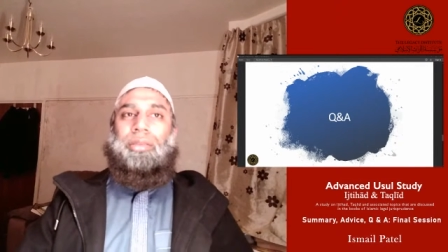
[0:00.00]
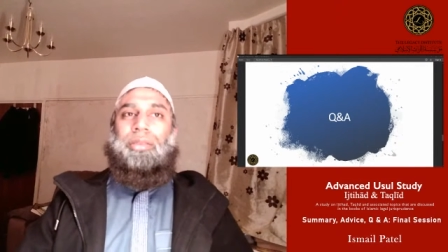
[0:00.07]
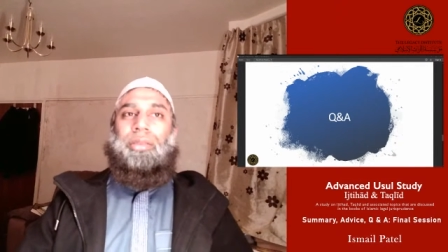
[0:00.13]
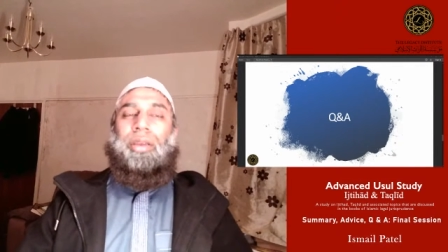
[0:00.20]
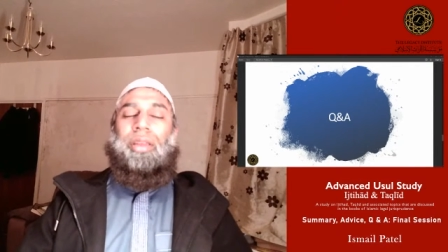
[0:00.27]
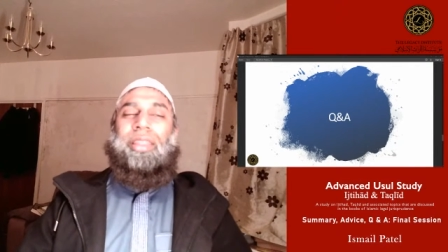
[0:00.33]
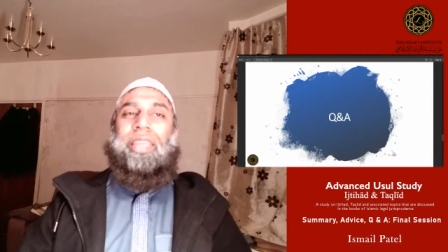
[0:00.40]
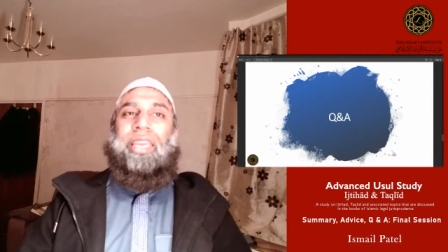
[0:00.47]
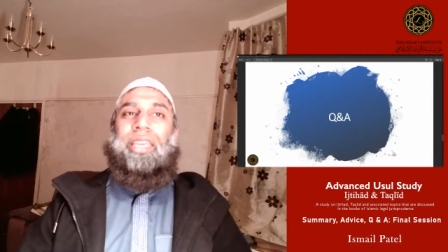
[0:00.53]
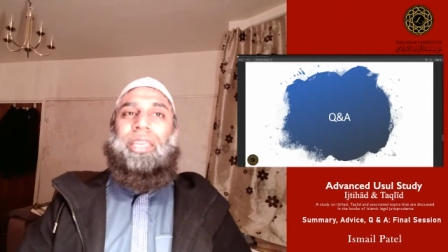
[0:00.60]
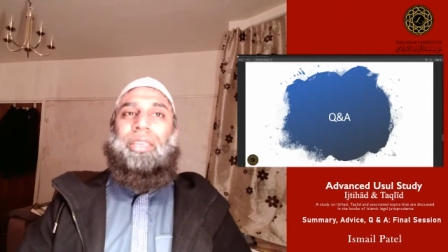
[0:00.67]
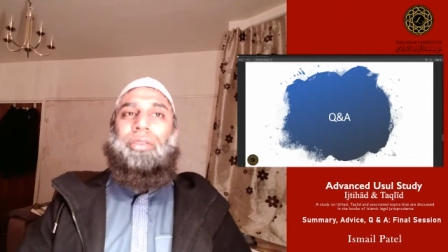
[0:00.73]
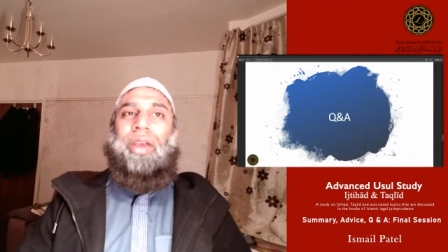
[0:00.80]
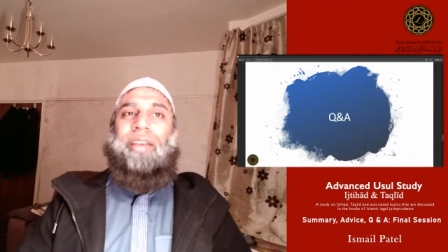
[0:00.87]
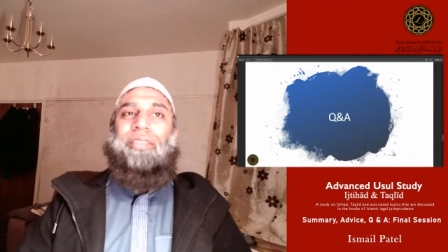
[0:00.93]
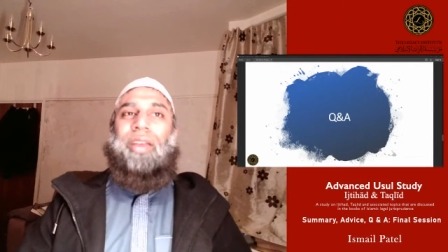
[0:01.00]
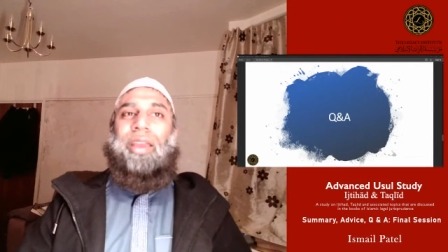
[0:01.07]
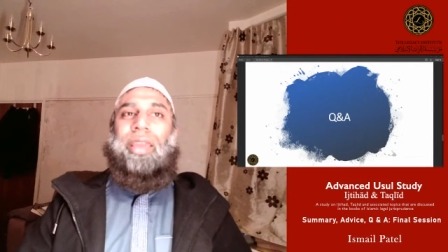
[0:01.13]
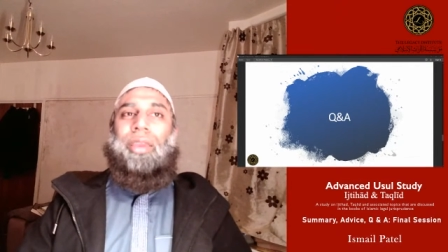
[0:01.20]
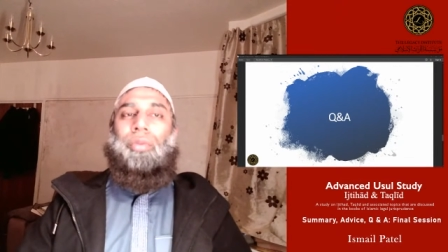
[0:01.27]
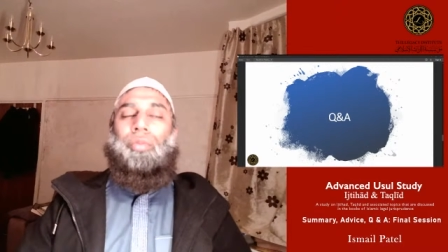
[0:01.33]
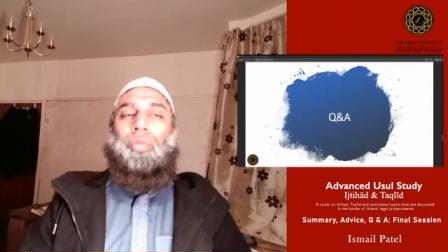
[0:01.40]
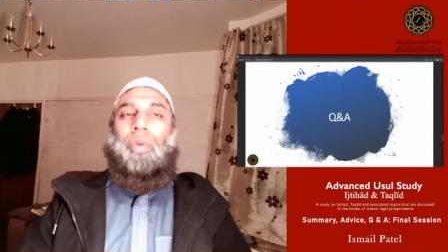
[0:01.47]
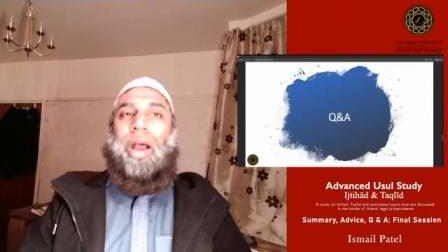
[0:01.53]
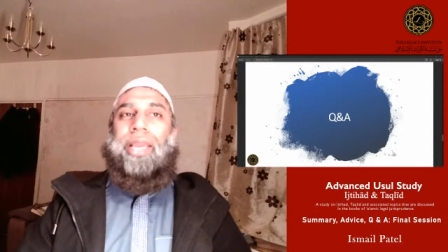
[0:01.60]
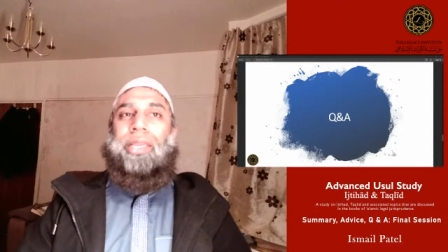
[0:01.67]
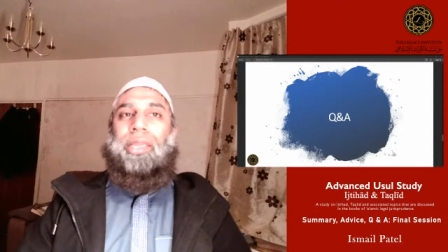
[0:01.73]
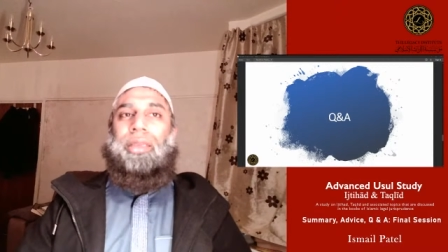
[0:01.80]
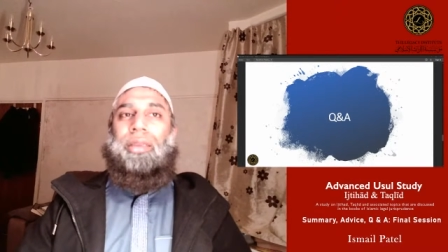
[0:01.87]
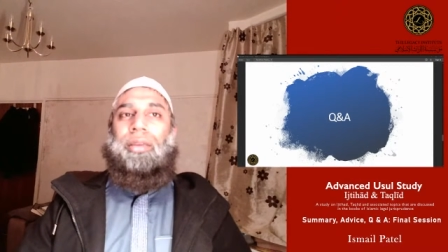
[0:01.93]
So they need to have a
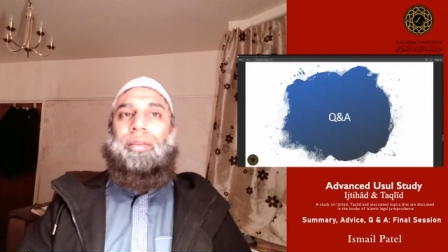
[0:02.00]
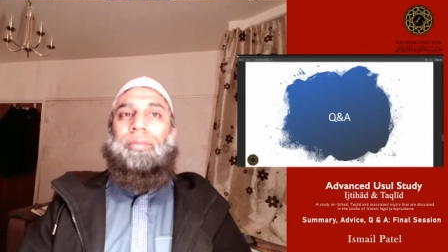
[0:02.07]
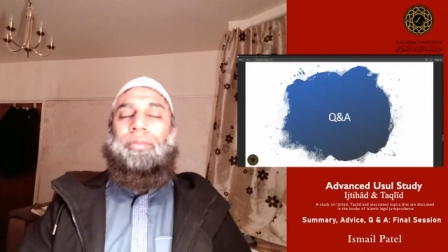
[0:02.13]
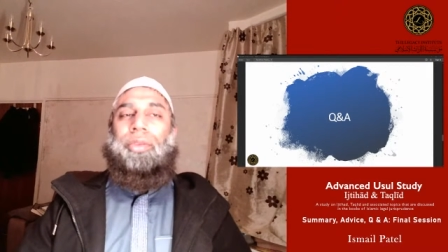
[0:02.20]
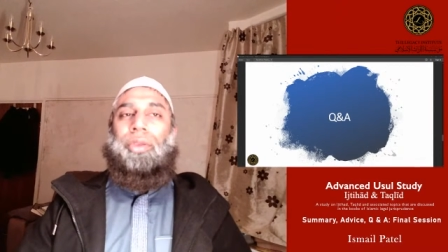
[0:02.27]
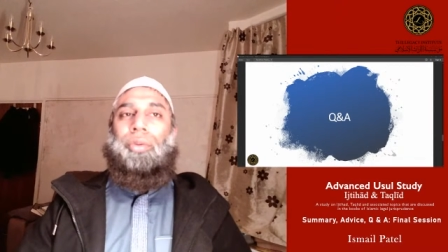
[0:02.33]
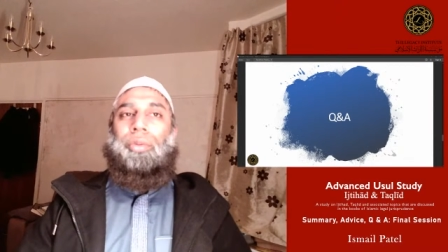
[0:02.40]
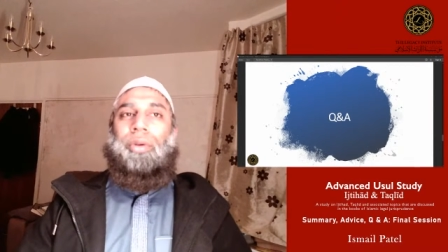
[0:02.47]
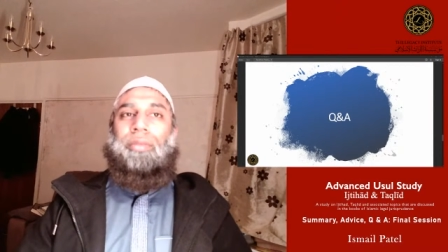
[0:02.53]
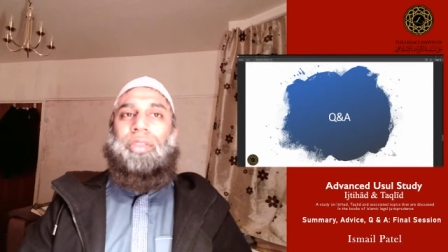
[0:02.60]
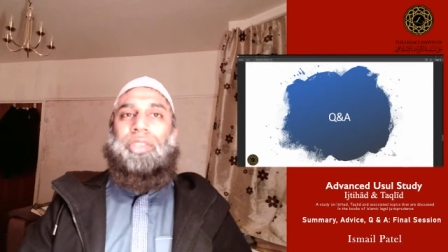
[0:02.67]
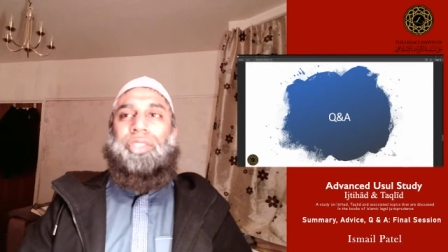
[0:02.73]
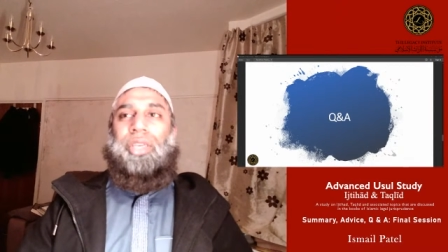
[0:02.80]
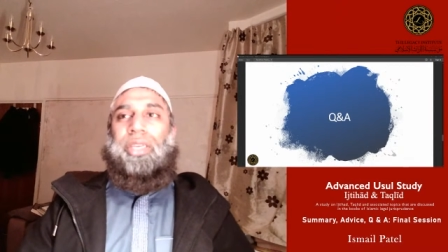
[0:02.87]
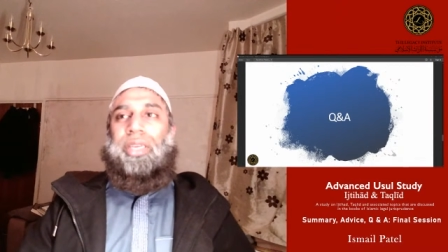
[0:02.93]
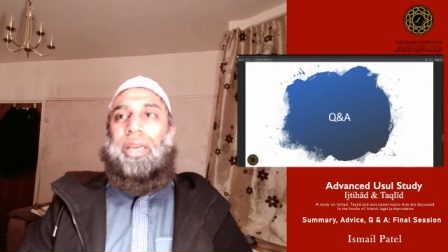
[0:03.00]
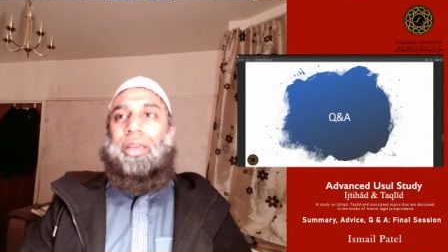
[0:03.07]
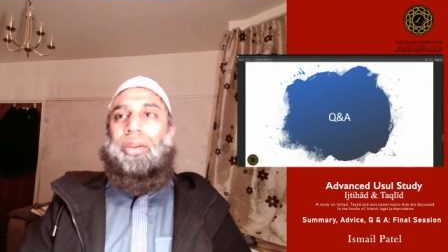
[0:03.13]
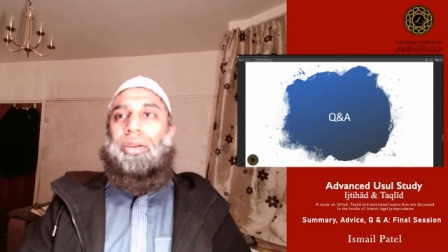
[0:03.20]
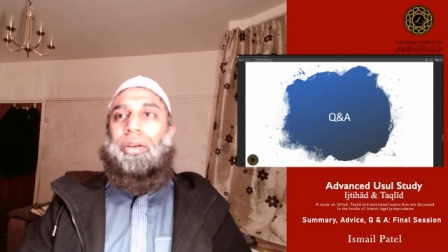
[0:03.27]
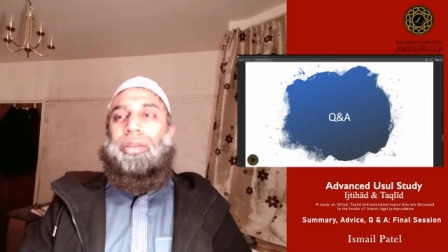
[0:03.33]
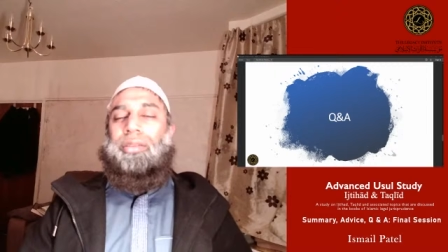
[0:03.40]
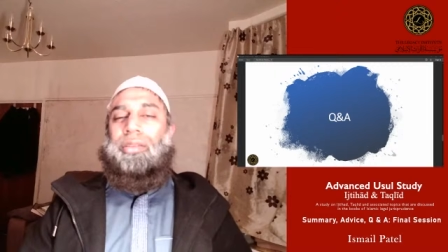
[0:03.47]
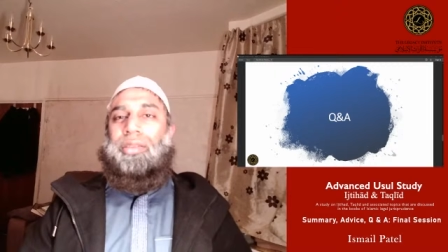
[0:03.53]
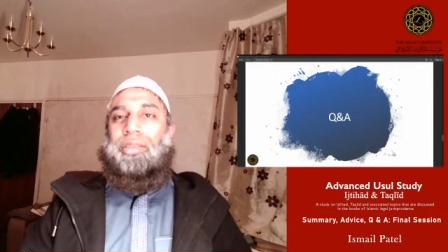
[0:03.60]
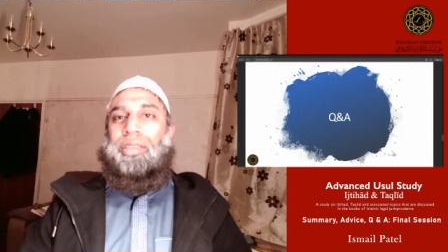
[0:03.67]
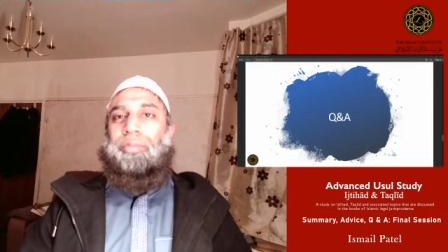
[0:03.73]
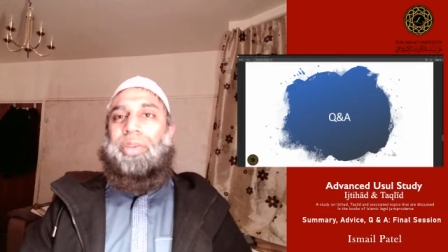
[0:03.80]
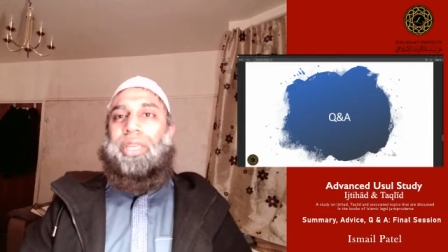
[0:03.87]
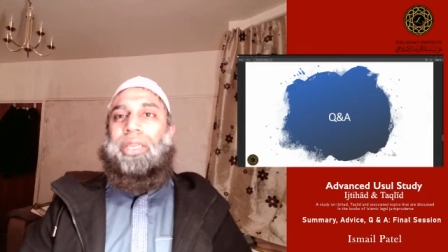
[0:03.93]
wider view of the Sharia and not
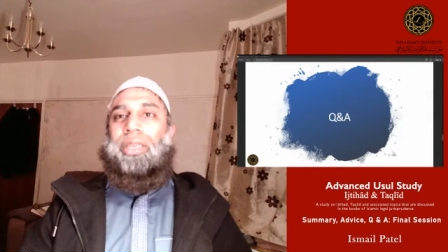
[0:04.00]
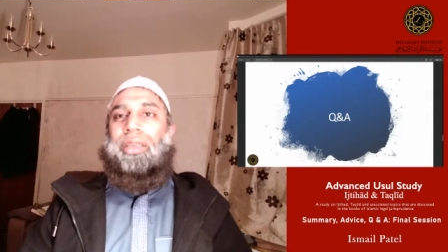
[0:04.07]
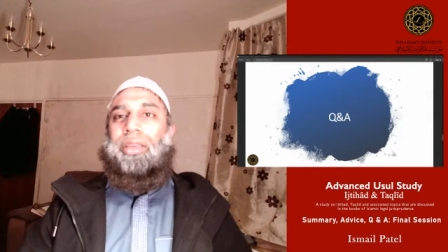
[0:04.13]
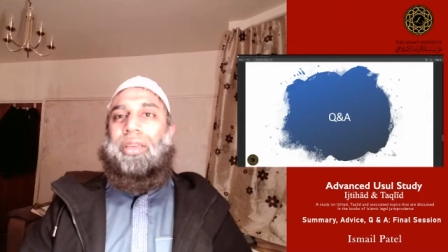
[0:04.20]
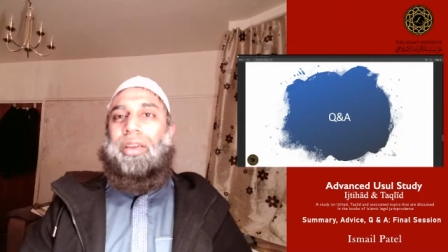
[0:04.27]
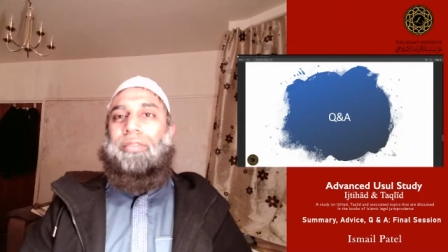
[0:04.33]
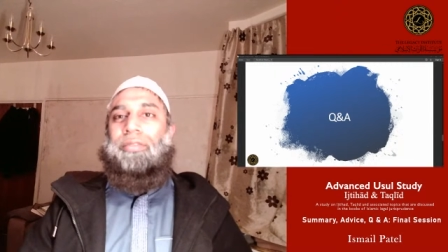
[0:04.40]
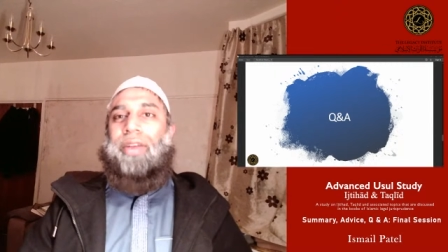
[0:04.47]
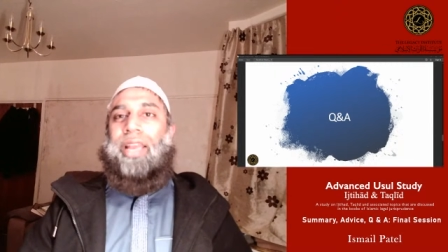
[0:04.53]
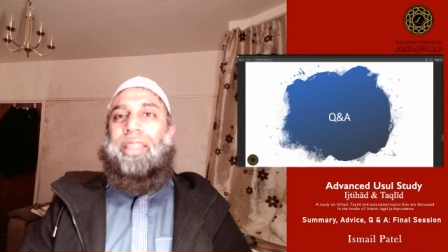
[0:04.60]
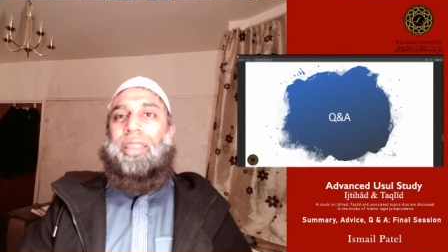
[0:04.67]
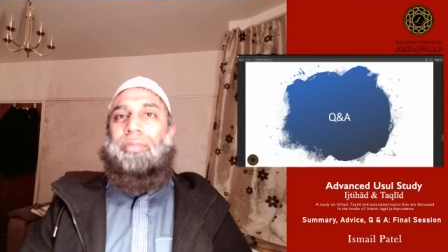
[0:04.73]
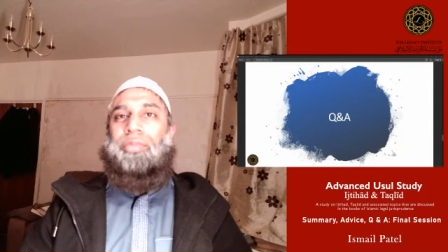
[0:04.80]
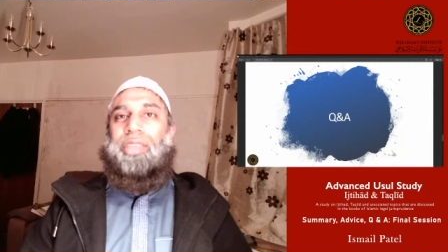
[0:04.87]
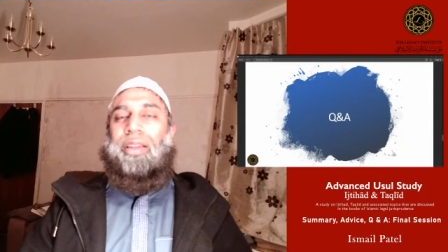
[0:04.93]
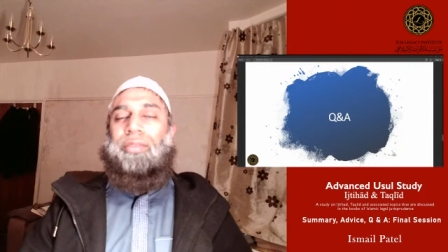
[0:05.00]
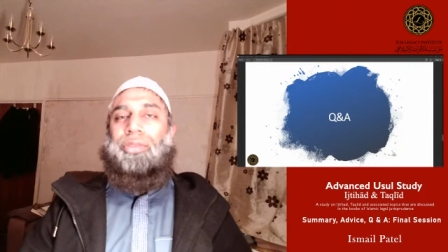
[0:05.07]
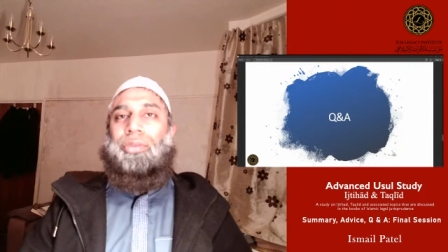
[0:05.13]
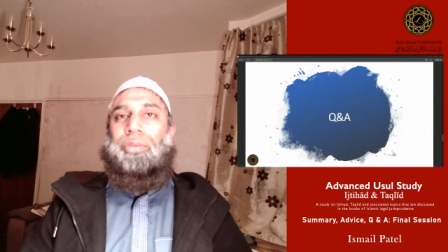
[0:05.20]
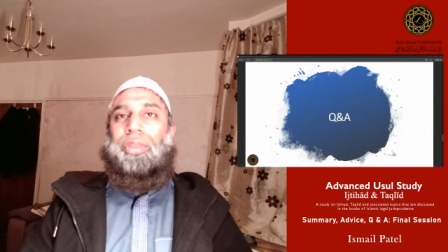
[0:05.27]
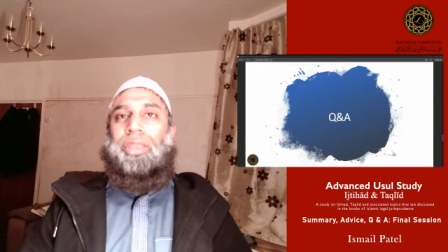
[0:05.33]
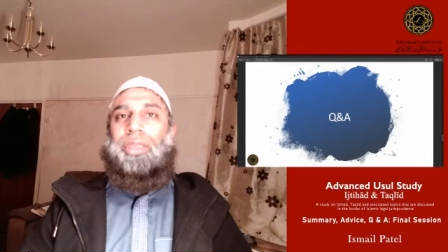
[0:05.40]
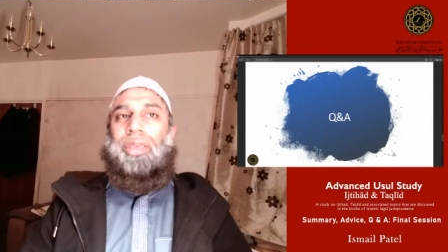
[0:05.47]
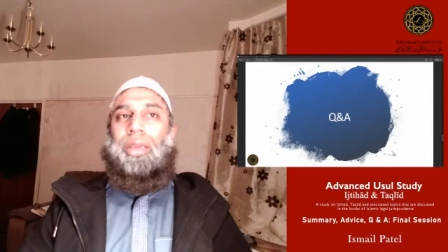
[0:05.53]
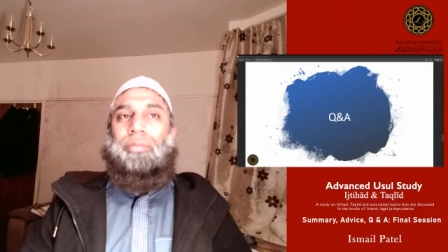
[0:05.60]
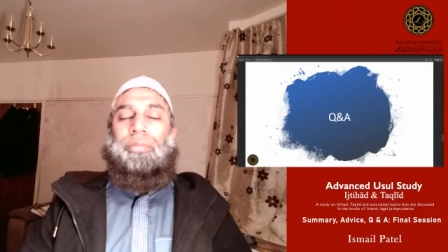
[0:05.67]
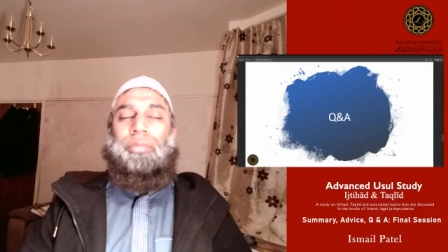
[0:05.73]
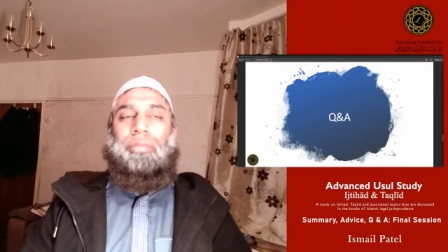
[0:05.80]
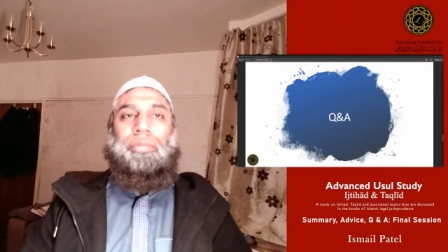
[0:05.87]
simply confine themselves to their